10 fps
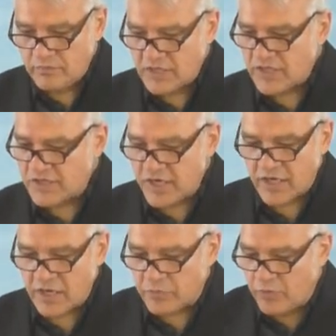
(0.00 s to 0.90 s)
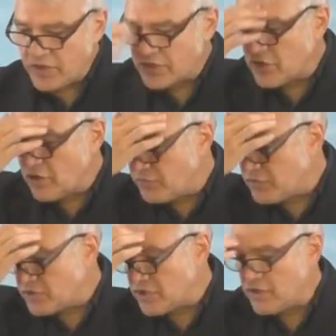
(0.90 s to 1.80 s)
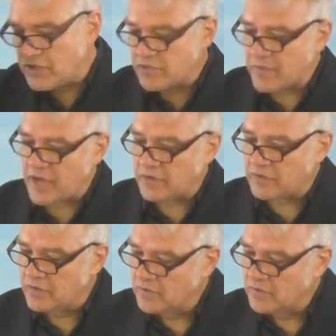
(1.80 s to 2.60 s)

As I said a couple weeks ago, if you're serious about